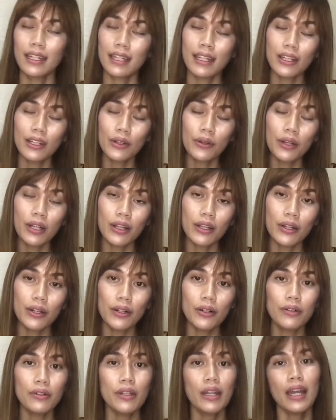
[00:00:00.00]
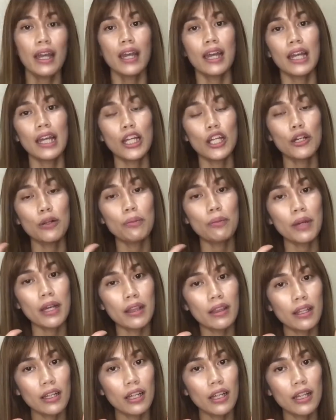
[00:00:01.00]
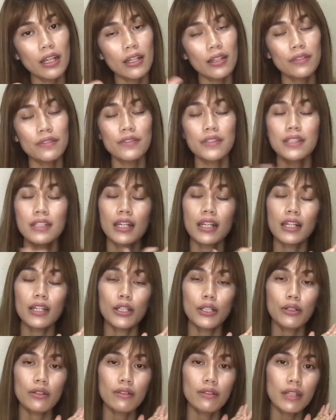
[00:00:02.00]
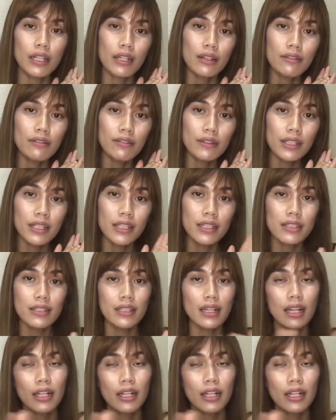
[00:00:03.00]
Hello, hello. Hello my loves. Hello lovelies.